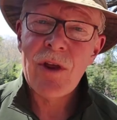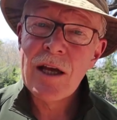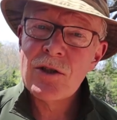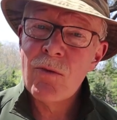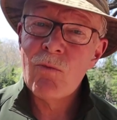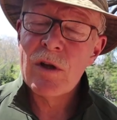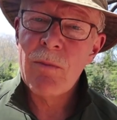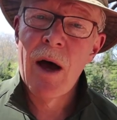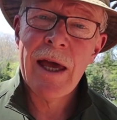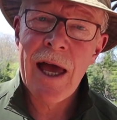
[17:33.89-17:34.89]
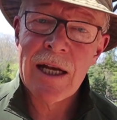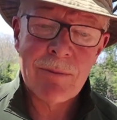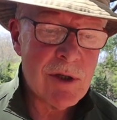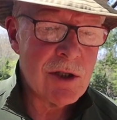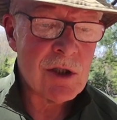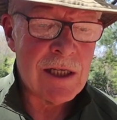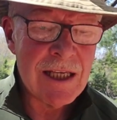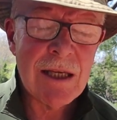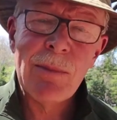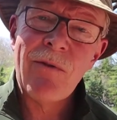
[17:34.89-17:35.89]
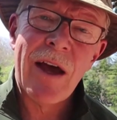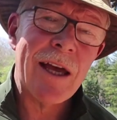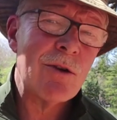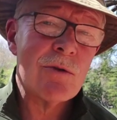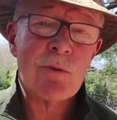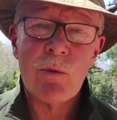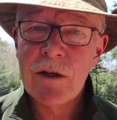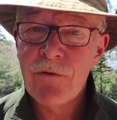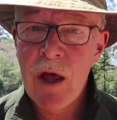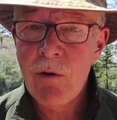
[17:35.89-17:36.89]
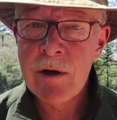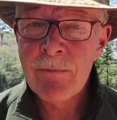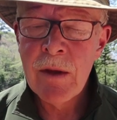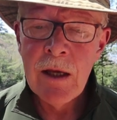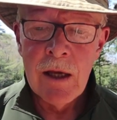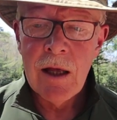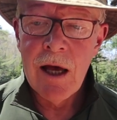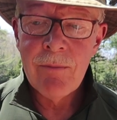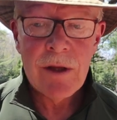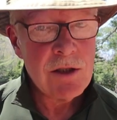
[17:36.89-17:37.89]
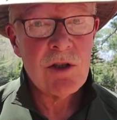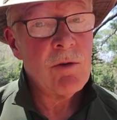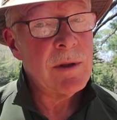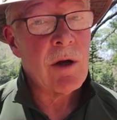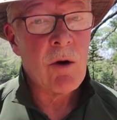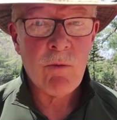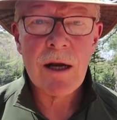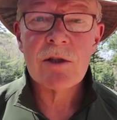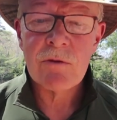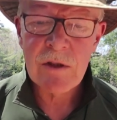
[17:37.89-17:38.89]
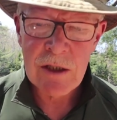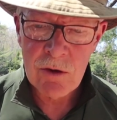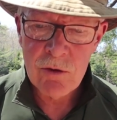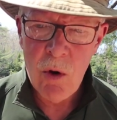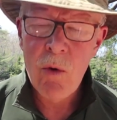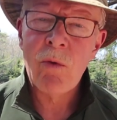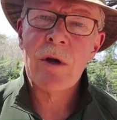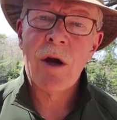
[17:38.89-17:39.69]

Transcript: that's with my adaptation. Even if I had used wheat flour, um, it'd still be a relatively low